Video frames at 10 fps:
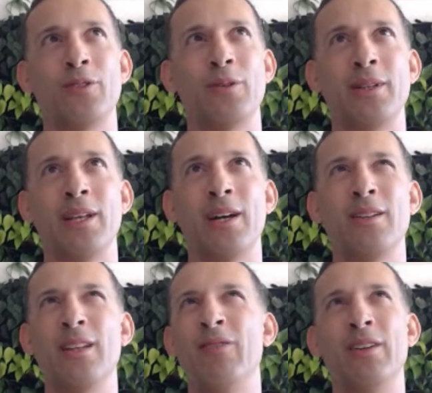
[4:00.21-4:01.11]
something like that,
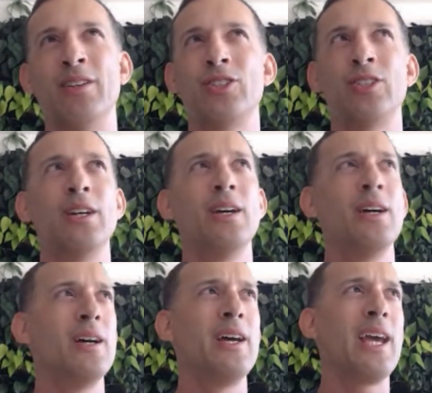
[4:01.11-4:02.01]
11 ish.
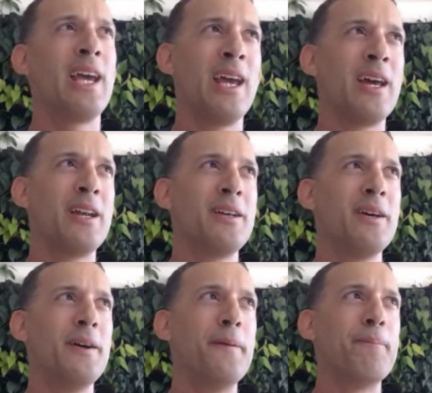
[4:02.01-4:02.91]
And
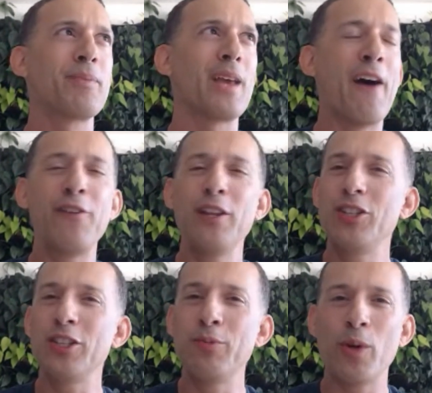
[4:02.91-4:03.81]
I feel it's
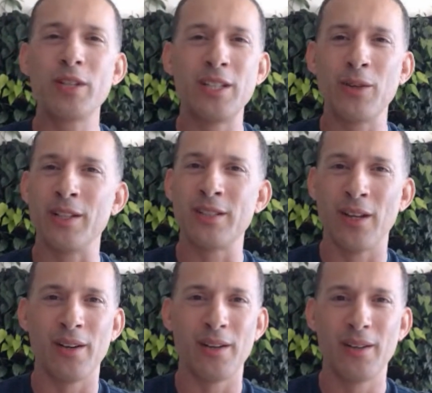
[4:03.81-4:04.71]
just more serious
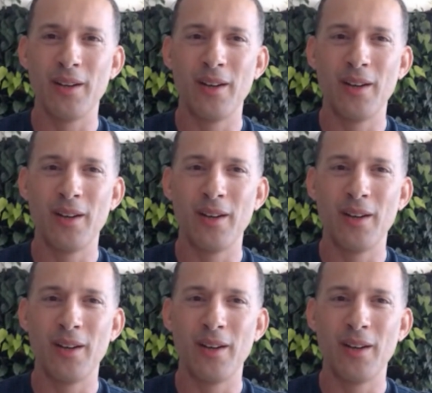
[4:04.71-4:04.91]
there.